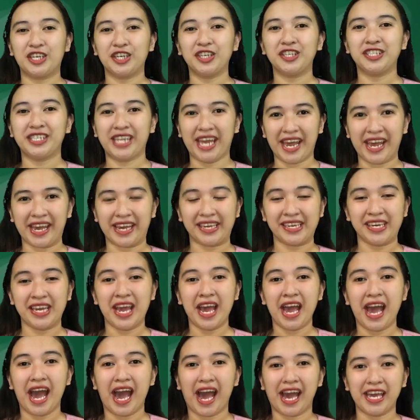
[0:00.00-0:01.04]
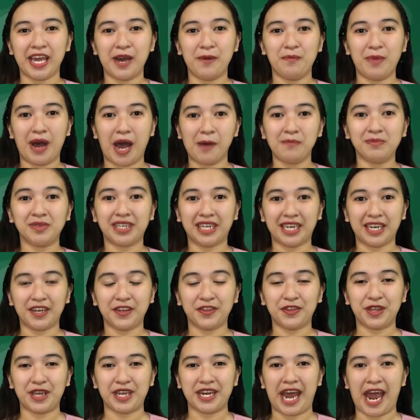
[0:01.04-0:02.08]
Good day. I am Ma'am
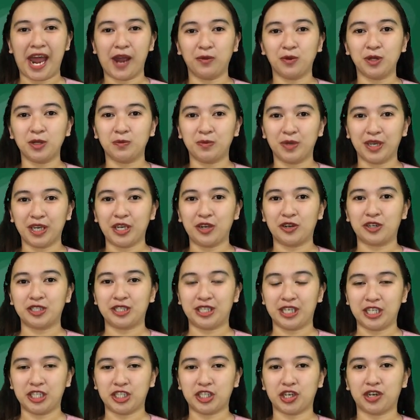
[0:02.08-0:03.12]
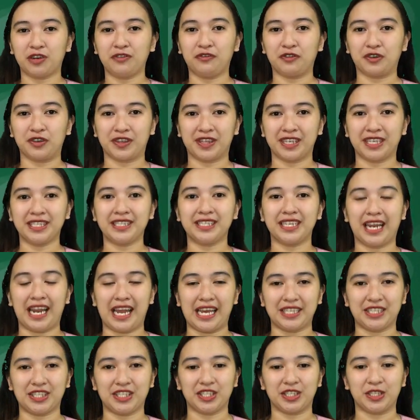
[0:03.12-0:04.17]
Keith and I will be your teacher for this
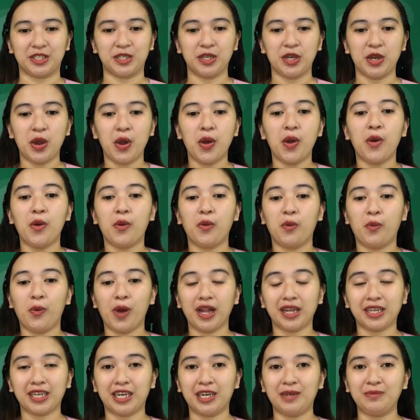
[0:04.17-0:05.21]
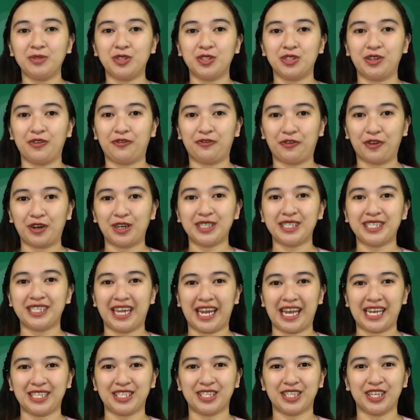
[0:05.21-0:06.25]
lesson. Welcome to the
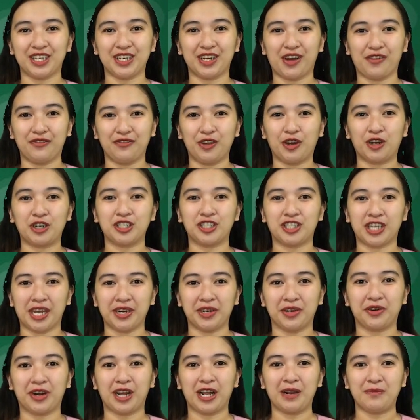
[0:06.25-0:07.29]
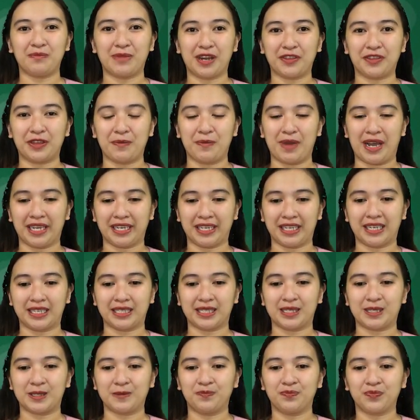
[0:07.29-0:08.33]
first lesson of your general
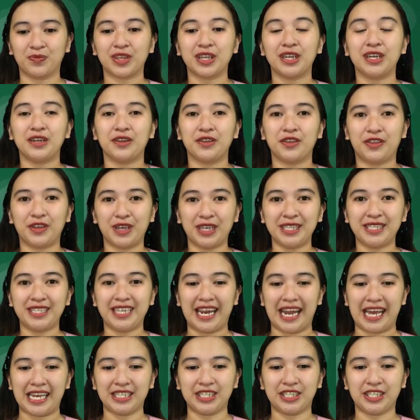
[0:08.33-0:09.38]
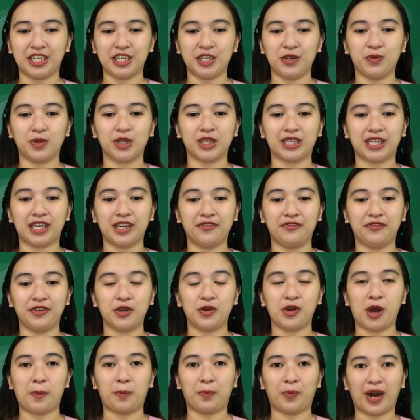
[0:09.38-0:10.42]
mathematics. This lesson will give
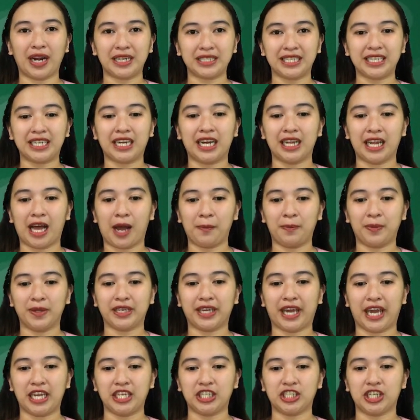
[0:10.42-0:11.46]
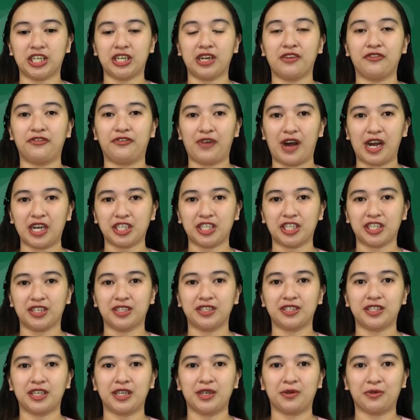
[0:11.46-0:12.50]
you a practical application of
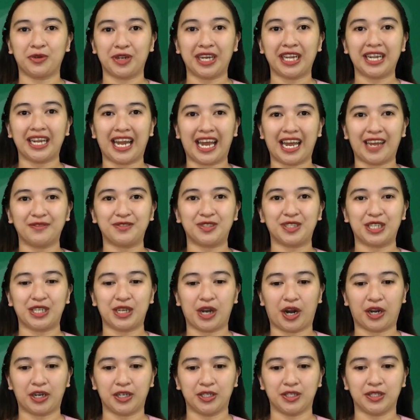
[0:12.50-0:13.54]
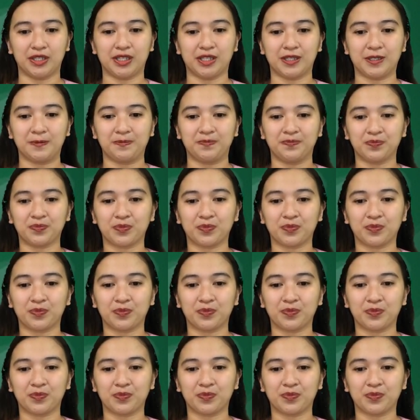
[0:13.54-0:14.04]
functions in real-life scenarios,